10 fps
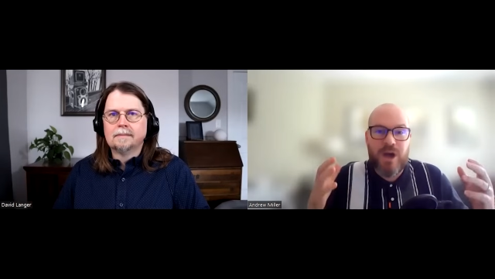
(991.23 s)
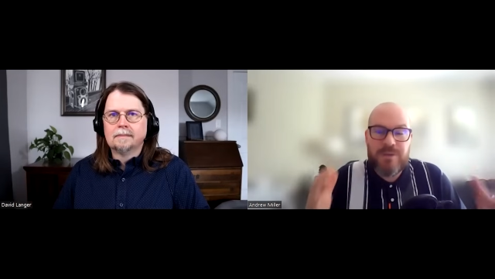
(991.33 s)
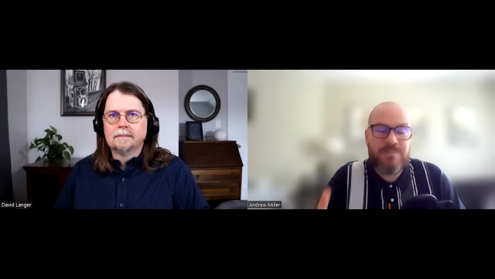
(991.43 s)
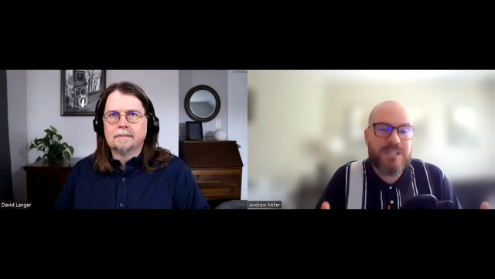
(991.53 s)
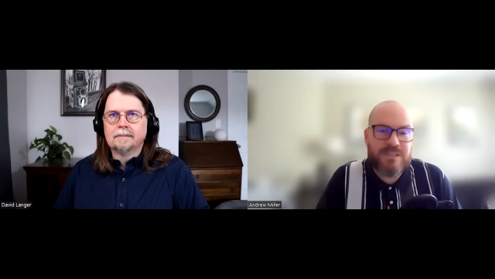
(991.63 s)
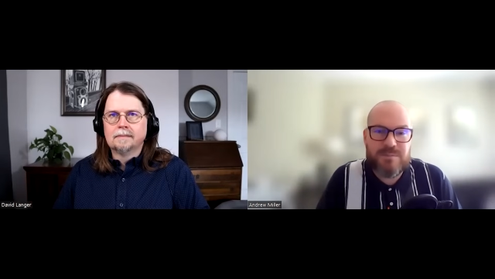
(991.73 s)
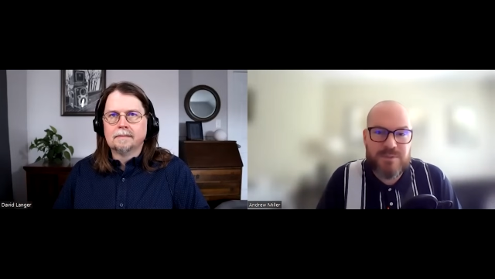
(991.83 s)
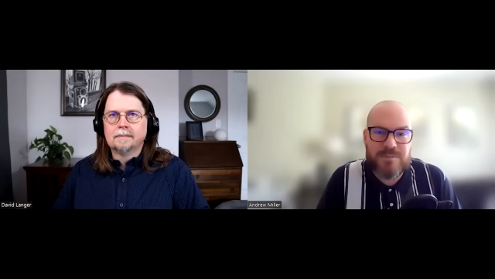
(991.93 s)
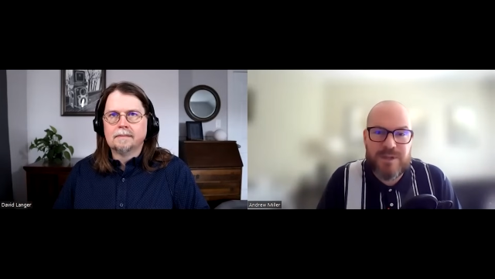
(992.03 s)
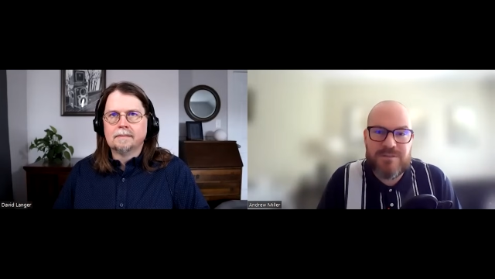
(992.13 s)

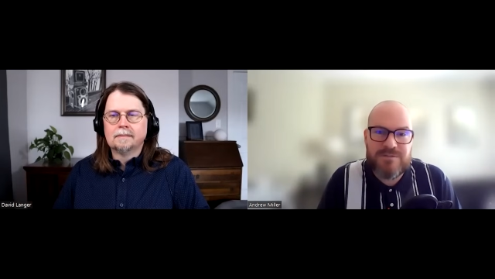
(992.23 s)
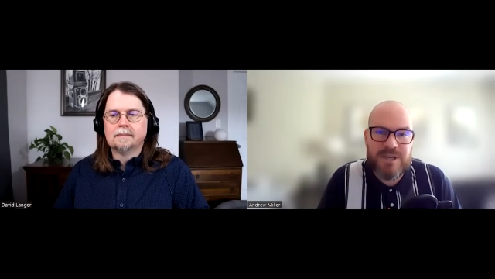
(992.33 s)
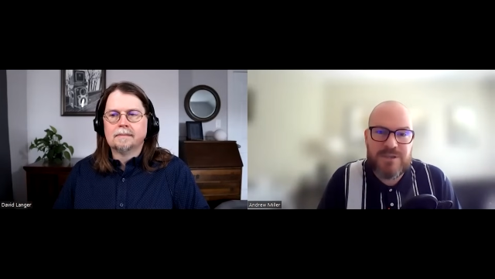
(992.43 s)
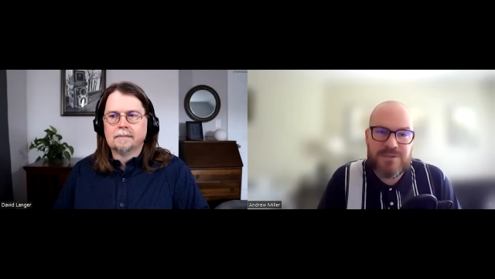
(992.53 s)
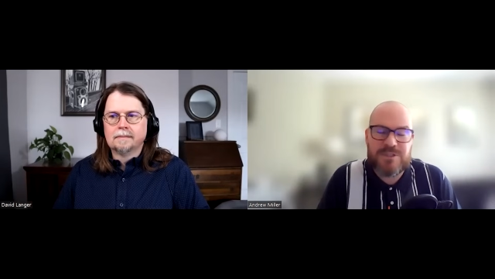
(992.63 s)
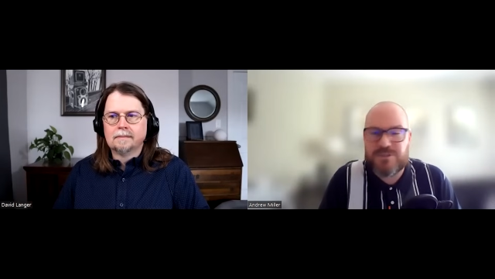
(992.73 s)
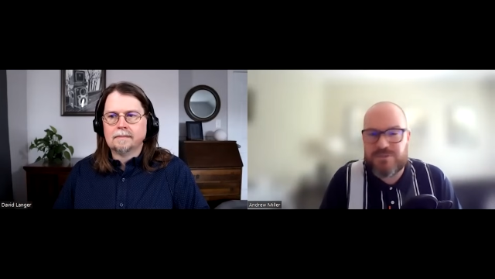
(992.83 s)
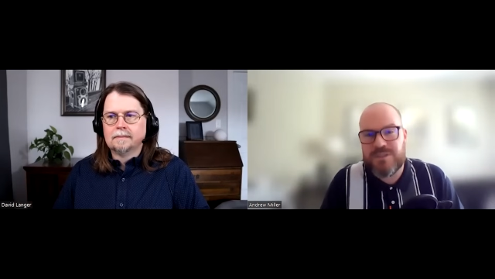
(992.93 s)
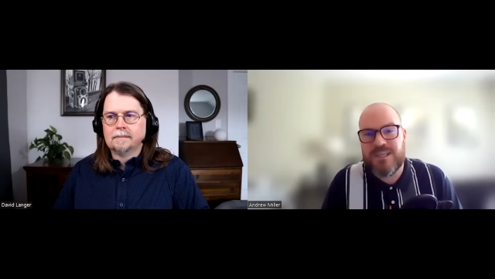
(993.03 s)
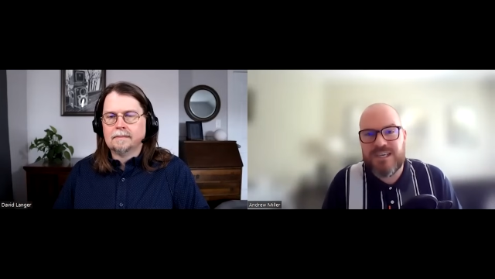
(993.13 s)
Speaker 1: unbelievable amount of value in just
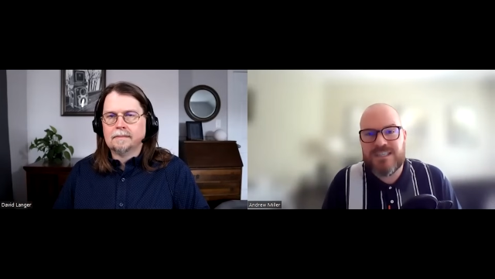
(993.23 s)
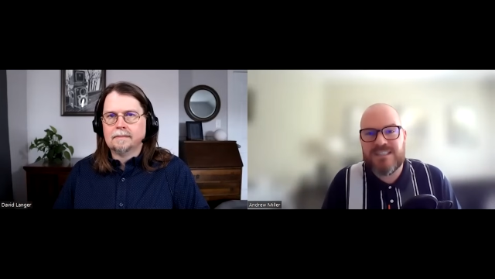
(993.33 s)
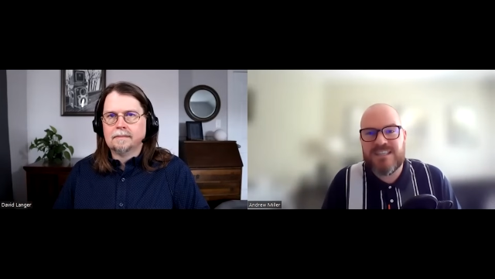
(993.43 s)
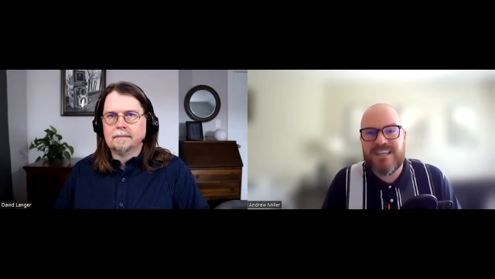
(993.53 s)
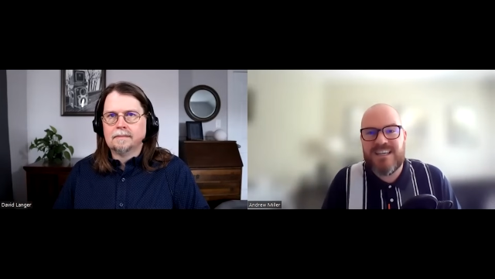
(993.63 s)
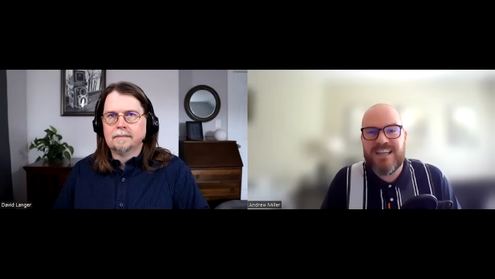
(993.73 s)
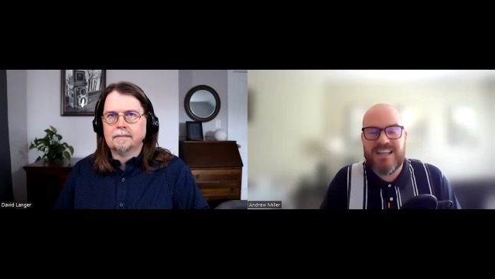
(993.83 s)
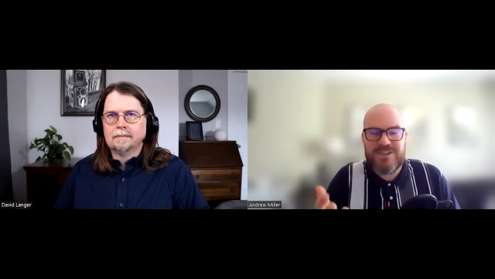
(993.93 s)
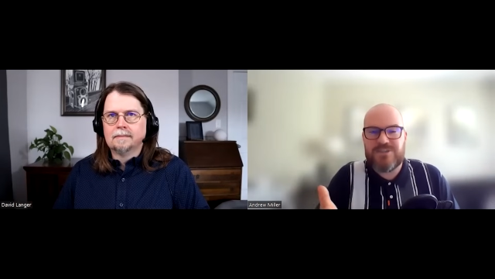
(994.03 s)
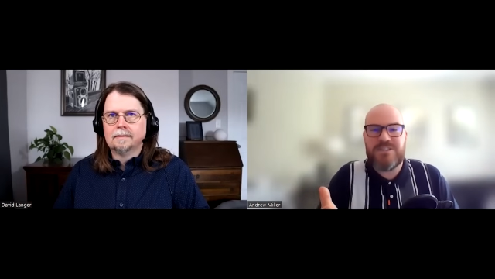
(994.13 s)
3 days. And
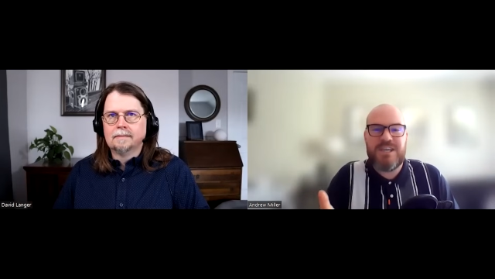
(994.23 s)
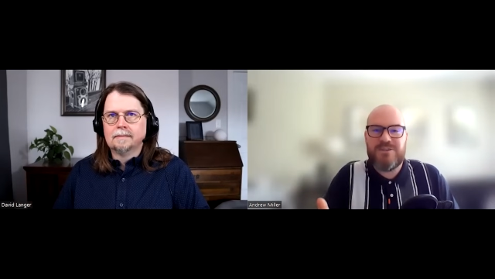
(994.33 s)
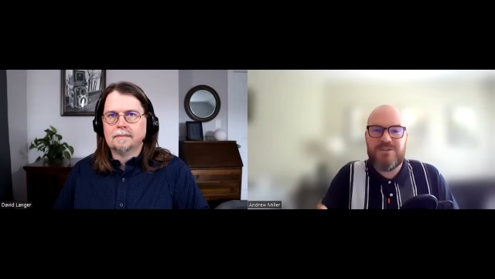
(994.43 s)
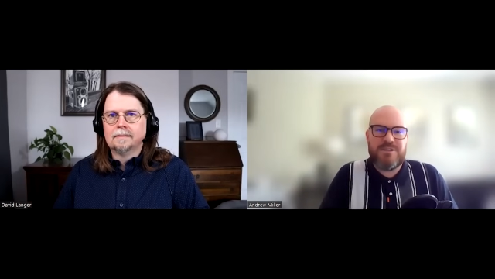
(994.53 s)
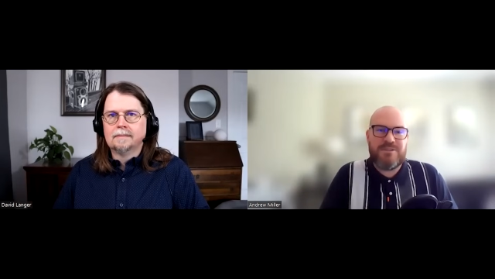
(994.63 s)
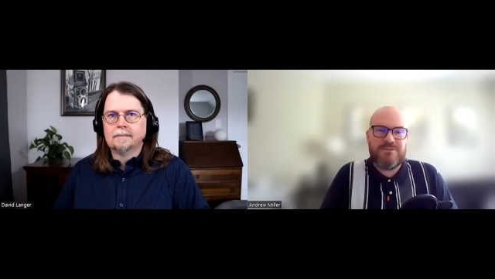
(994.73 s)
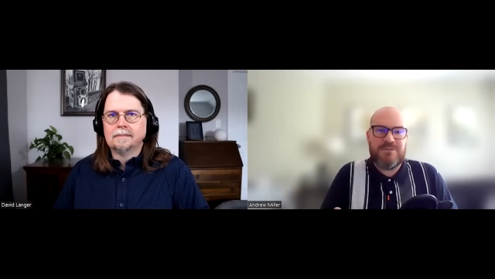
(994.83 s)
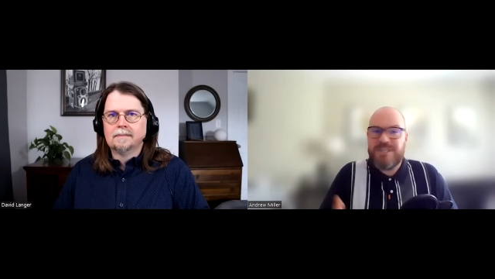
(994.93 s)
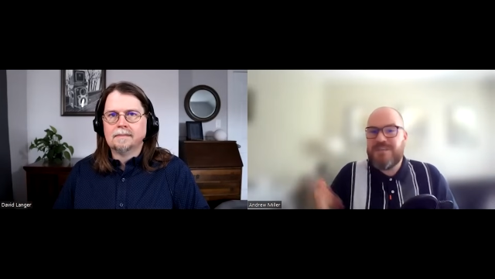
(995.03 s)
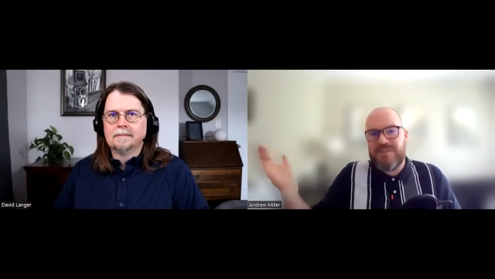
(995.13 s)
like you're saying, you can
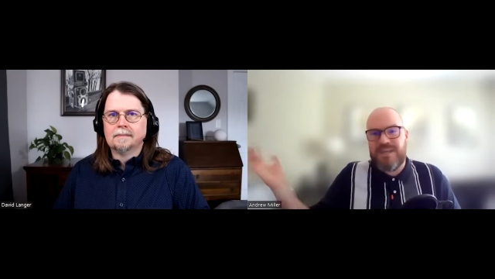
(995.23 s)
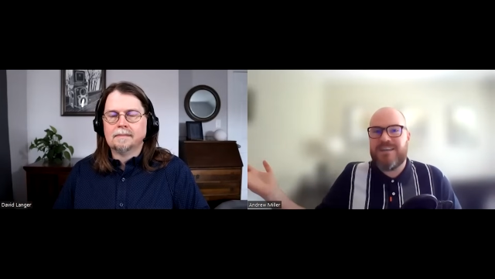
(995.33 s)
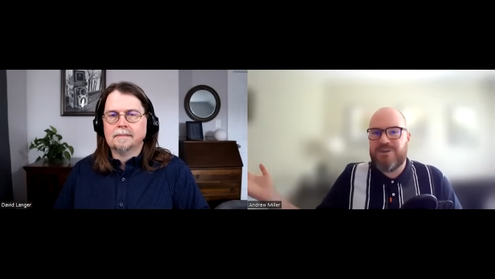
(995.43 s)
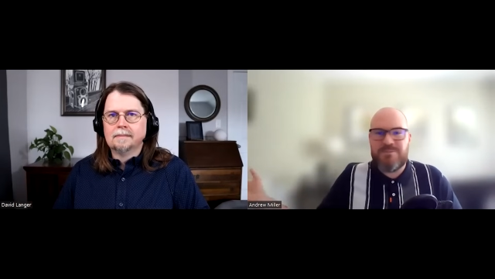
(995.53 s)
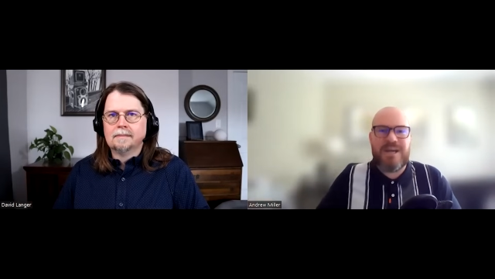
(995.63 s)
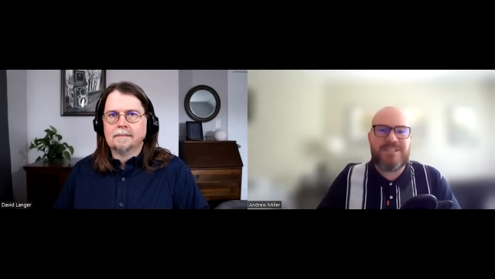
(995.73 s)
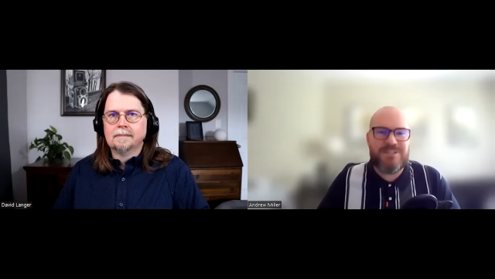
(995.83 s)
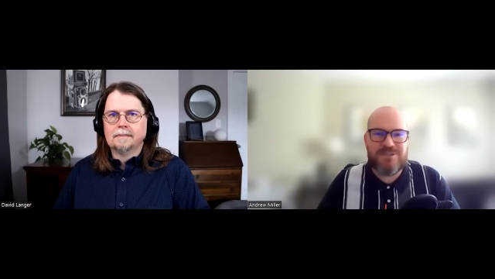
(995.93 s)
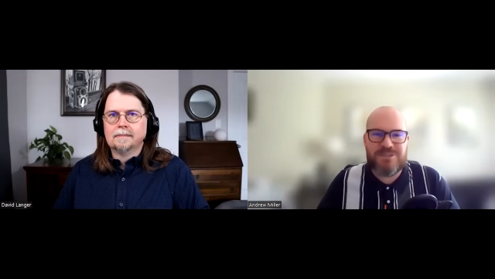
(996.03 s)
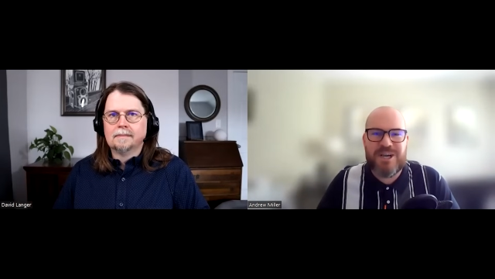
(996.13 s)
leave that and go back
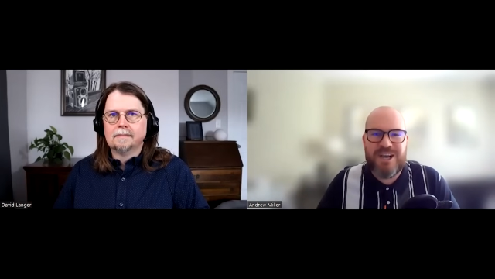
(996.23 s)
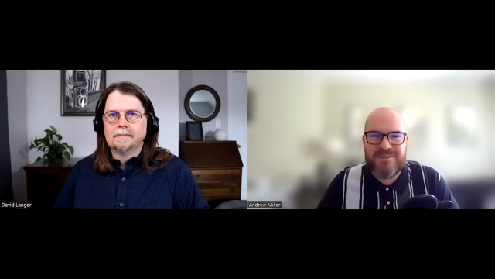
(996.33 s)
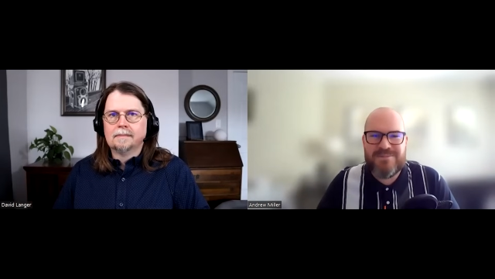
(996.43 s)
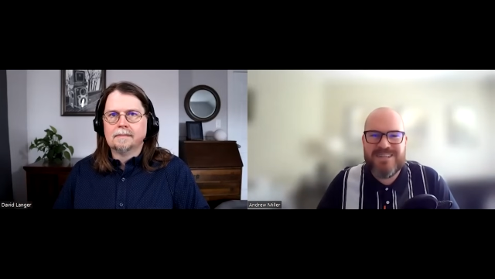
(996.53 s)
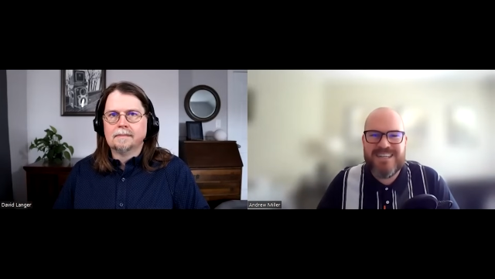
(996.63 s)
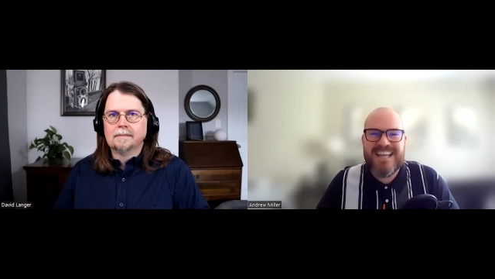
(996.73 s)
to your job